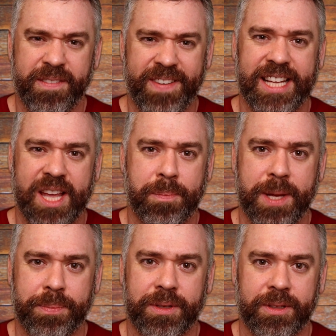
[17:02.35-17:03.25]
fact that
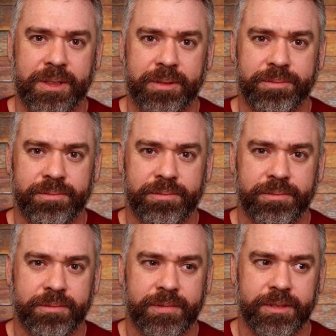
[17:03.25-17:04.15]
people
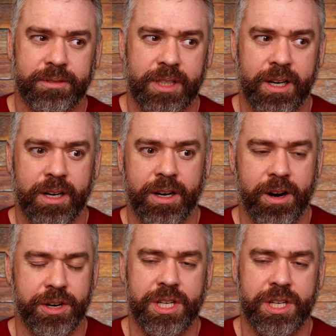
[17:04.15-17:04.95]
are